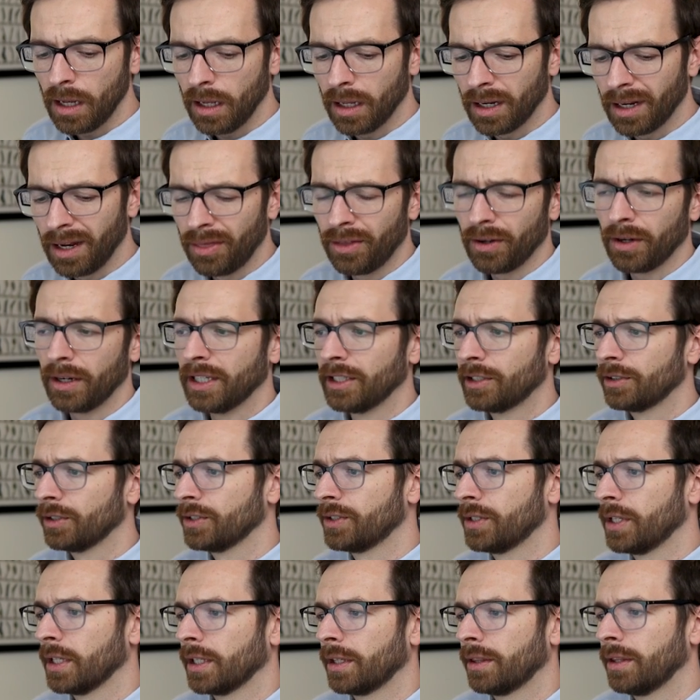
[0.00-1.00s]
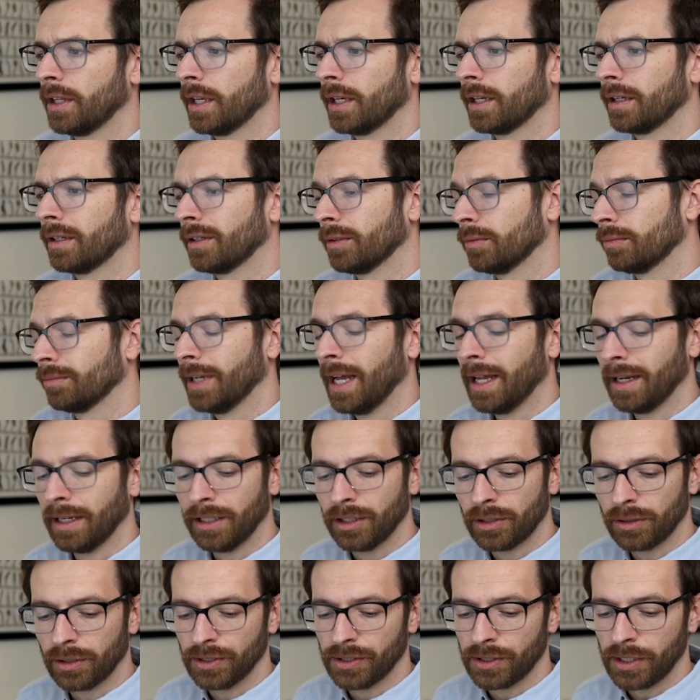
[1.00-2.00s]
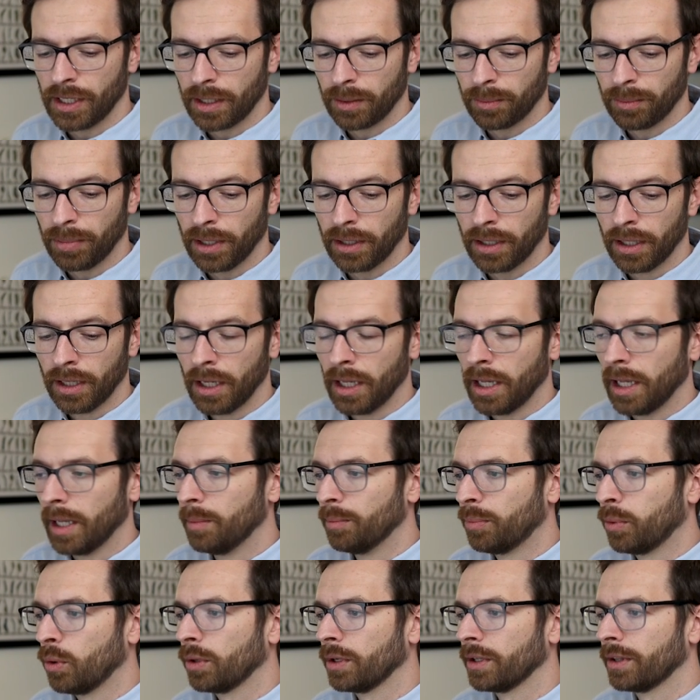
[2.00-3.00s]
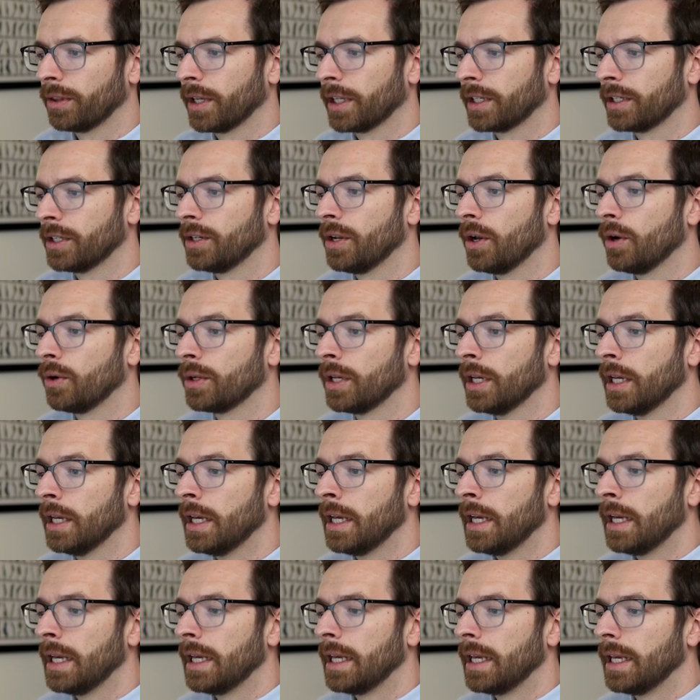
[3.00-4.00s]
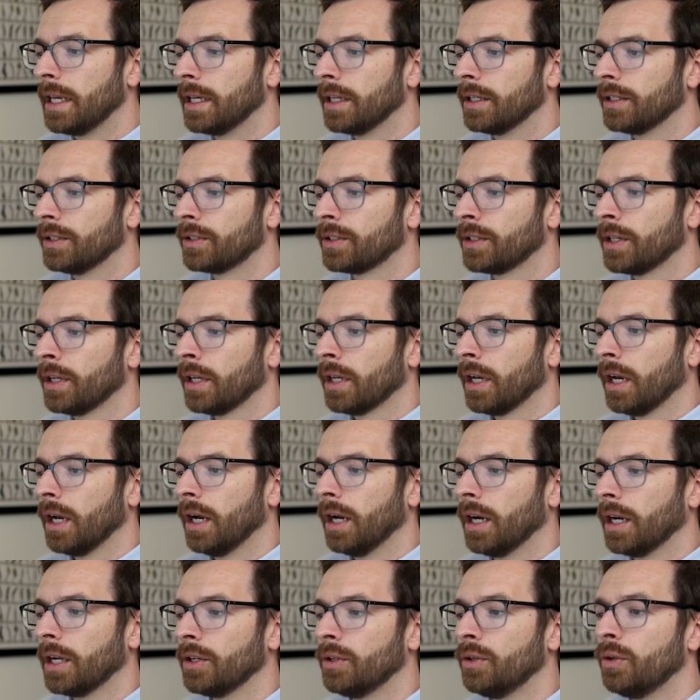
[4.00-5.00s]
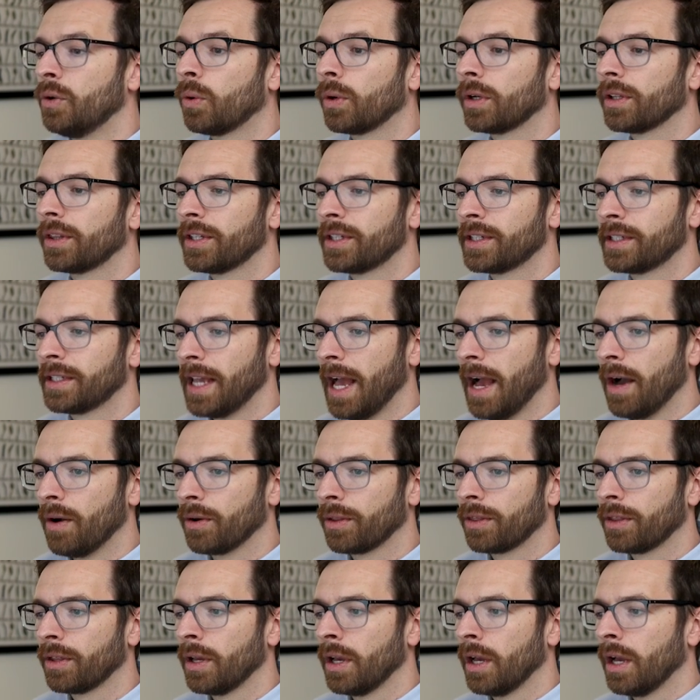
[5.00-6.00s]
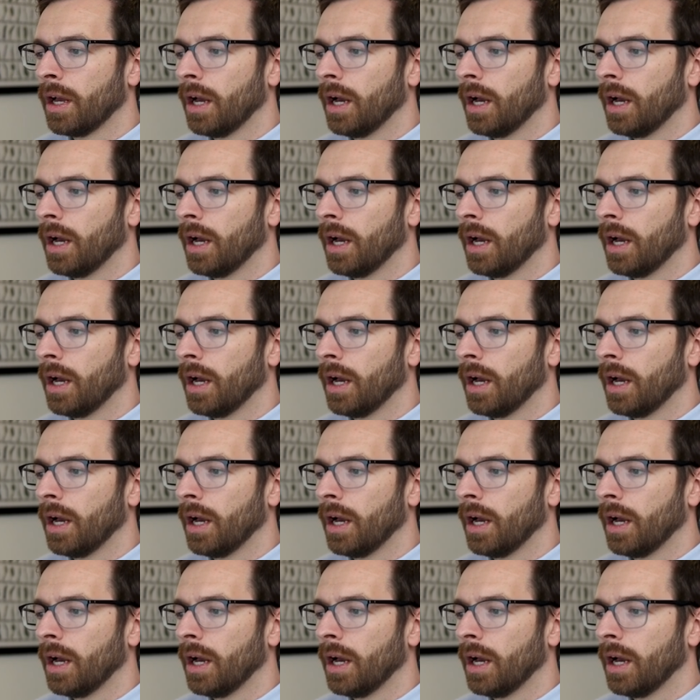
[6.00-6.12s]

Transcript: Another interesting thing, or not interesting, but important thing to note is north-south,